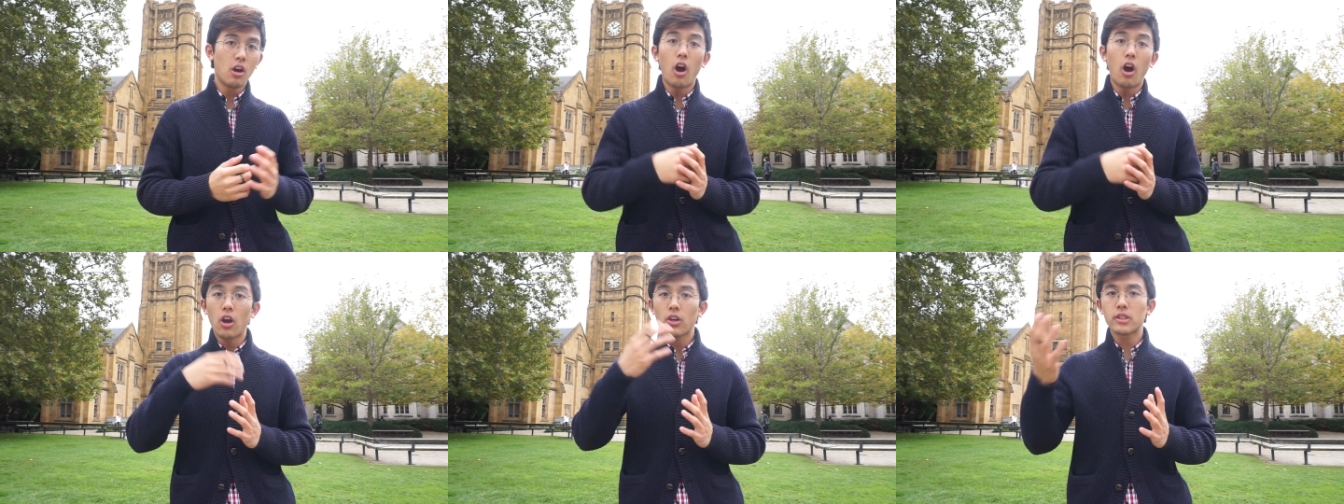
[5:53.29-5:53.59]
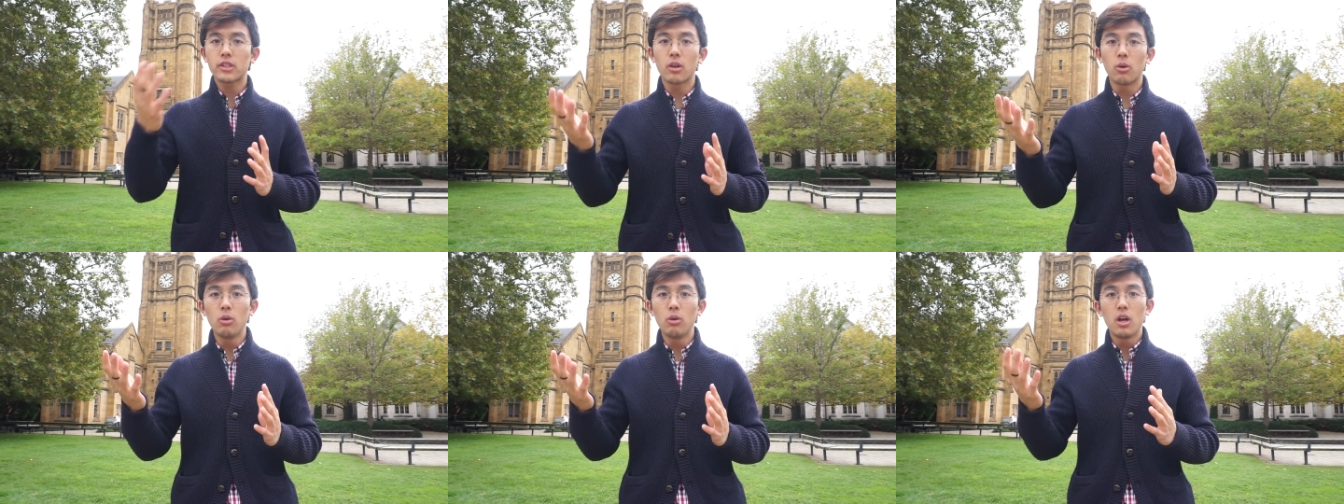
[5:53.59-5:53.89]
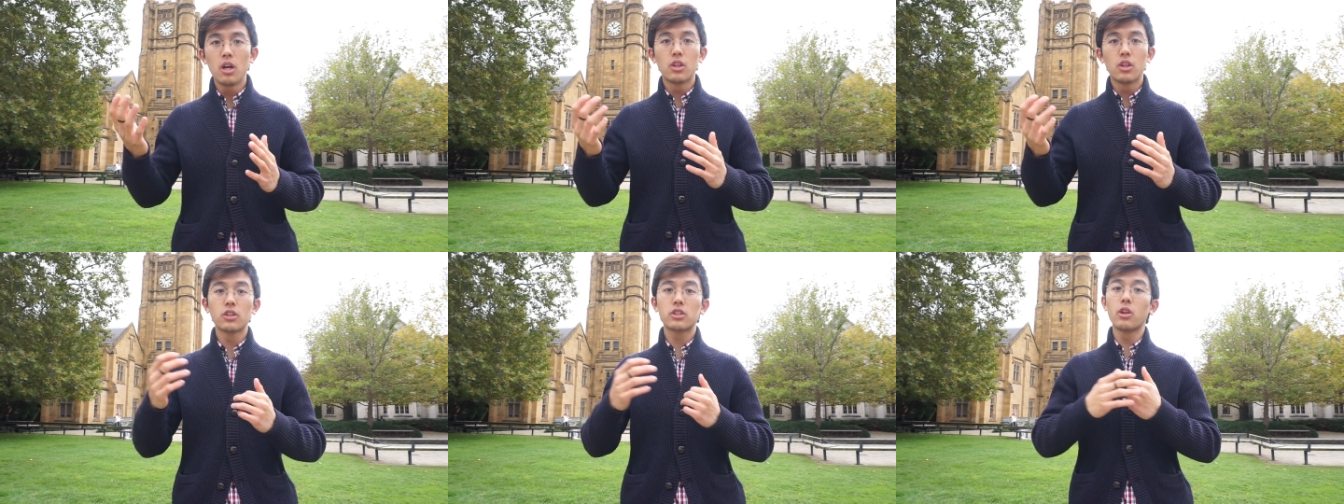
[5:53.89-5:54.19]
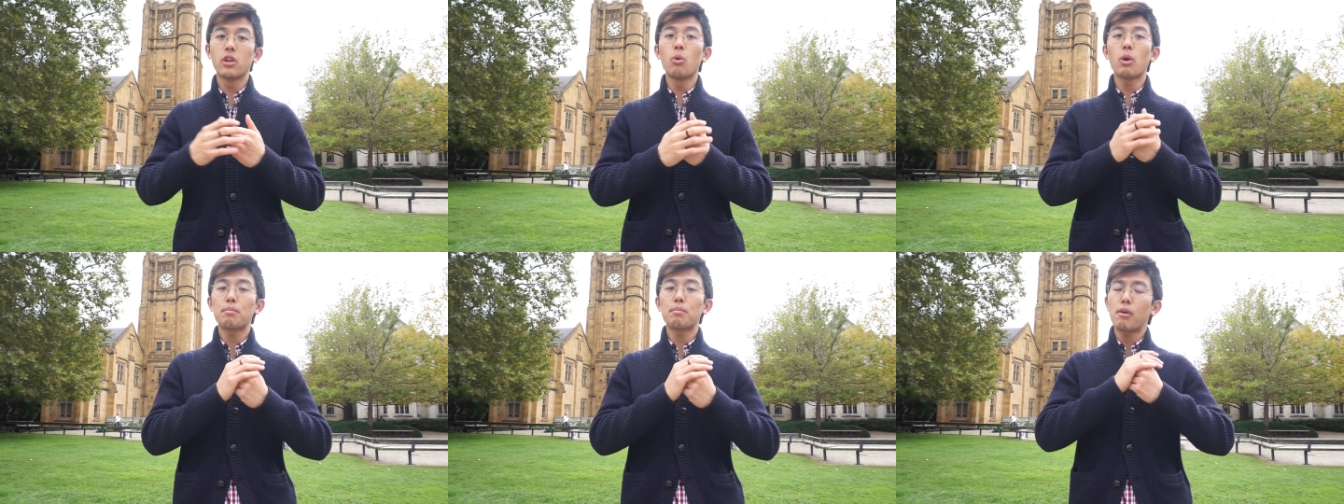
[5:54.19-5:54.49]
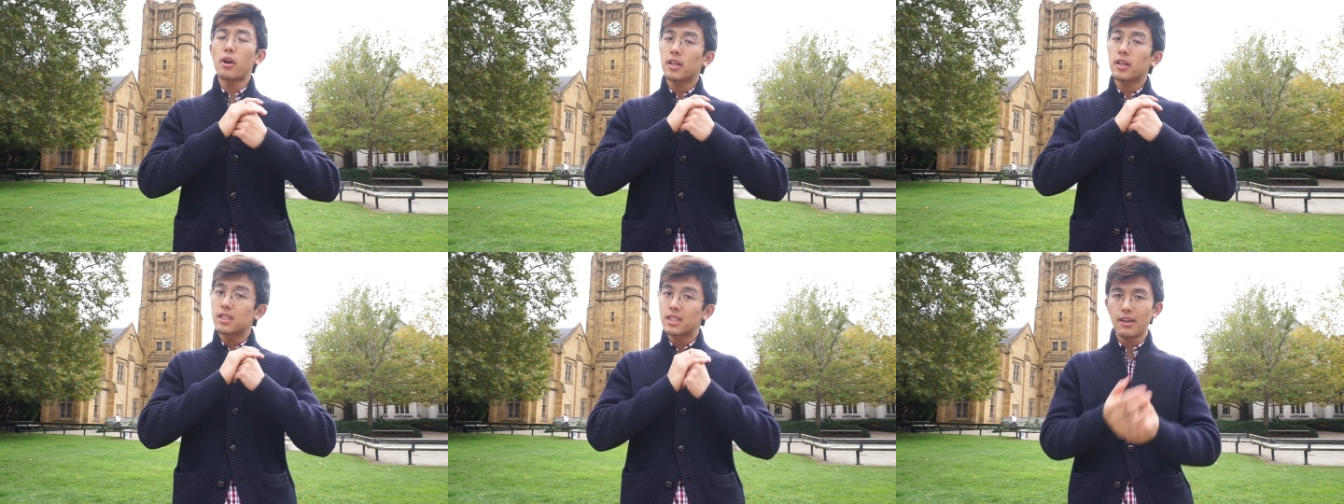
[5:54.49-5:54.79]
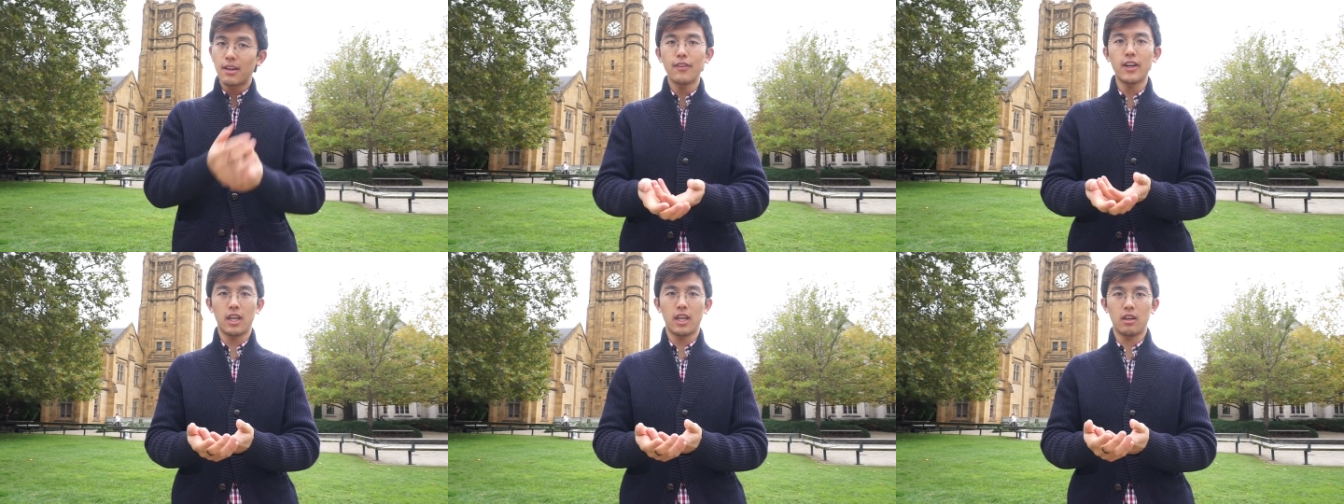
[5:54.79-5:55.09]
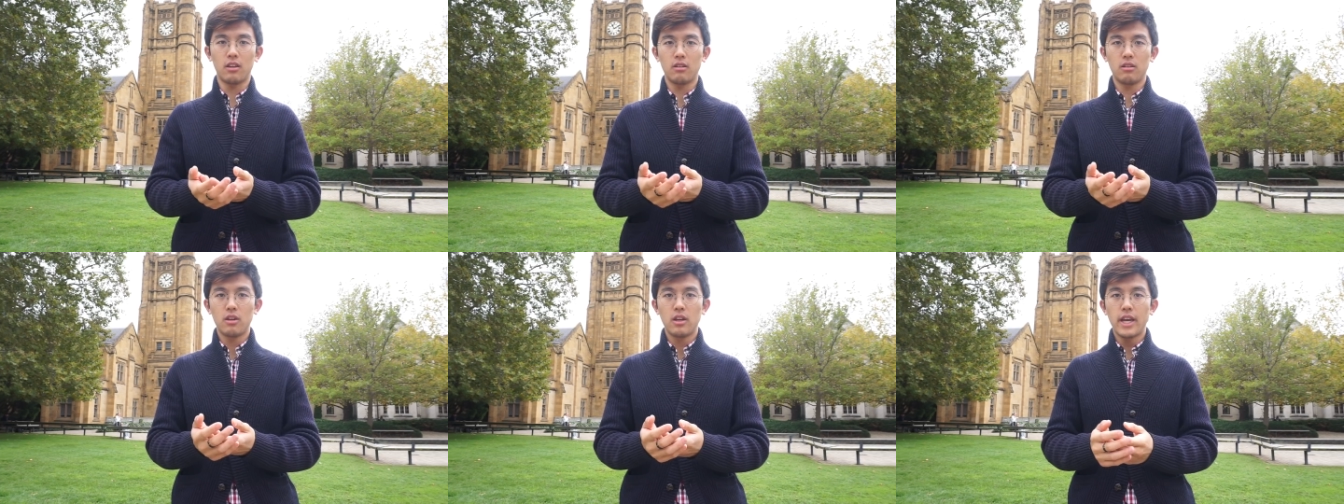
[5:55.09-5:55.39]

Also, there's lower productivity.